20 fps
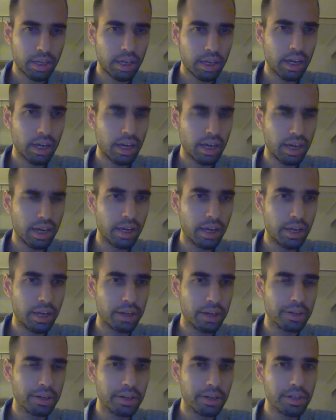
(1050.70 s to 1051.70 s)

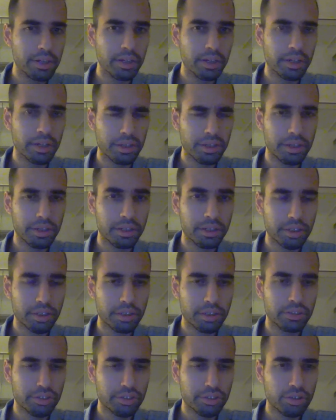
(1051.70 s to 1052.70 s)
and
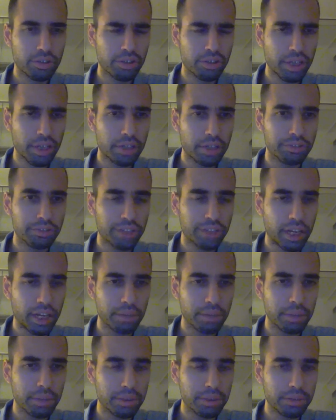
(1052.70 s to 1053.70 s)
it's totally
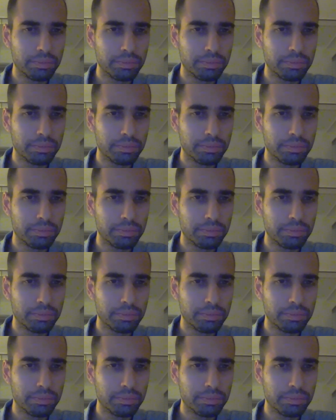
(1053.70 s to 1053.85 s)
understandable.